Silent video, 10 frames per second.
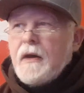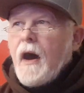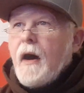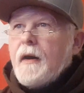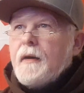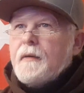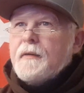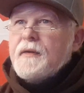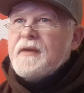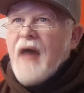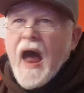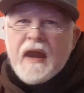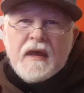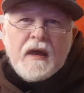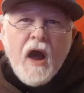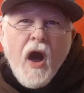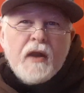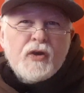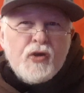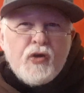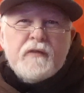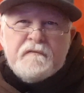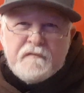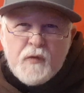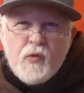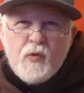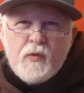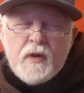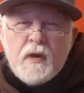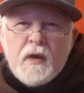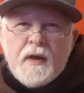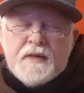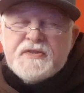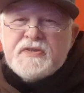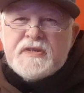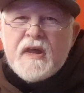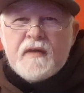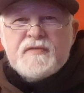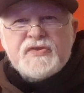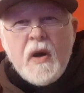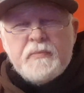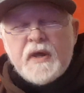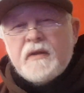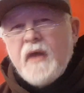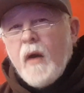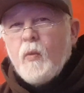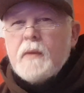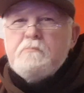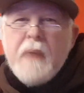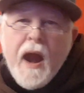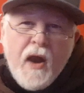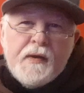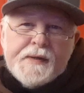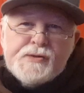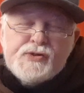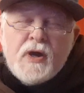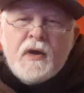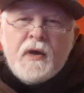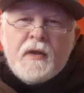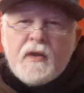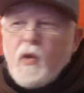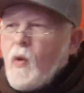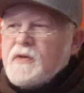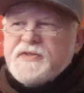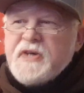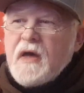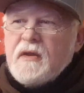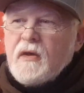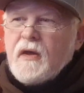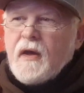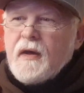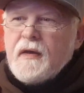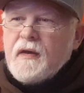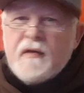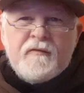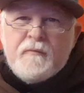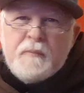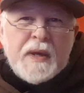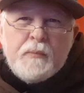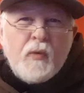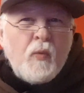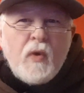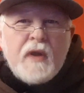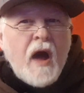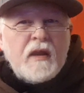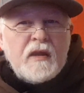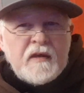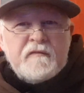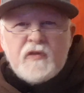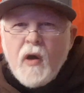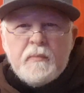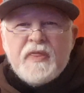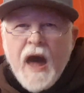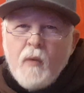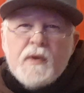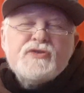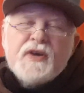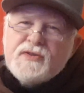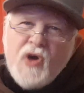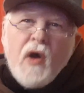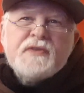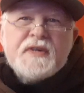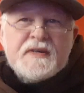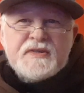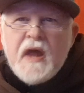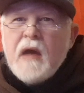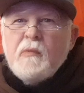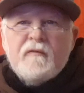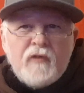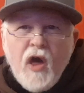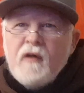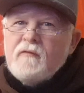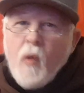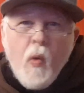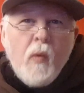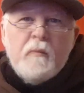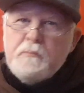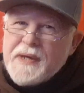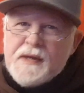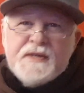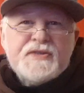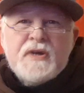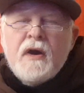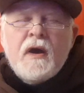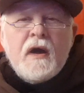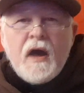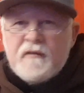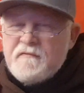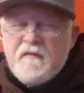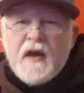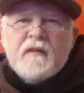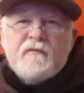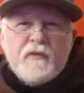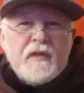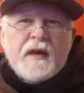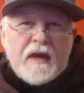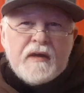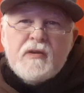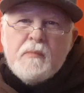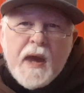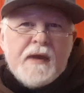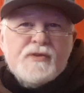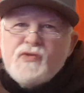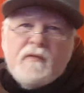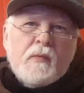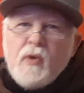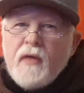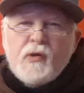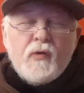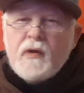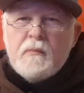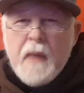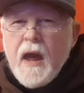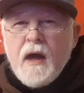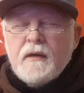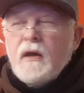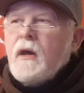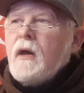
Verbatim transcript: uh, dining on good food instead of something that would perish. The Lord said, uh, If people will not lift up that which exalts his name of love, hope, peace, and faith for the kingdom age of the brotherhood of man,